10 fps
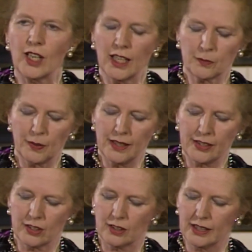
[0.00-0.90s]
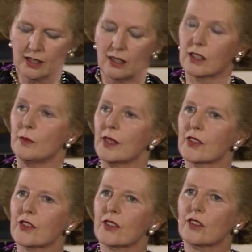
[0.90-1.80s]
Great political
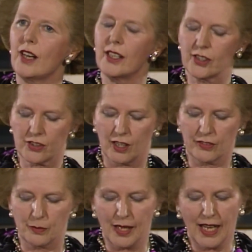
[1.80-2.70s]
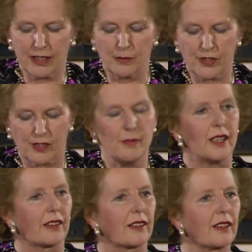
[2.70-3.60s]
economists, the greatest of them, Adam
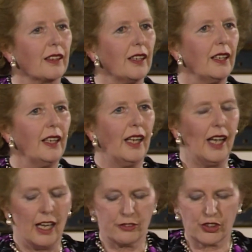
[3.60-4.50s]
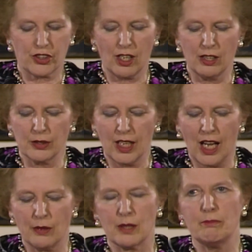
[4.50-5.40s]
Smith, have shown
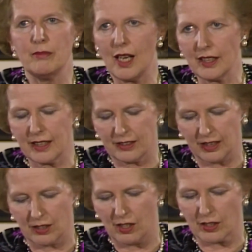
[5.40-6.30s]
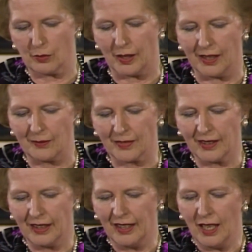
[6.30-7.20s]
how a market economy,
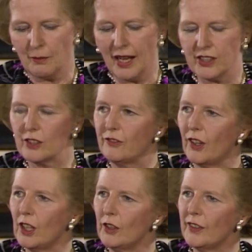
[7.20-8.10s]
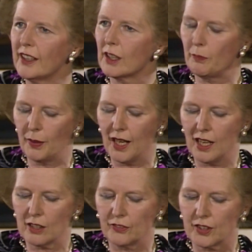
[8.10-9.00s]
by devolving the
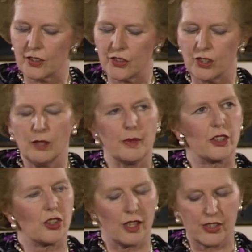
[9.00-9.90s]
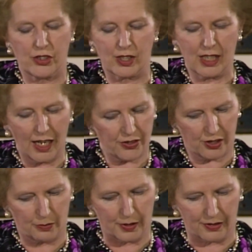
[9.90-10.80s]
power of consumer choice to
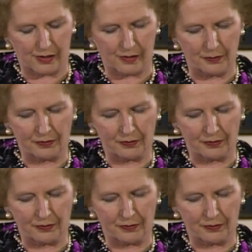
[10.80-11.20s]
customers,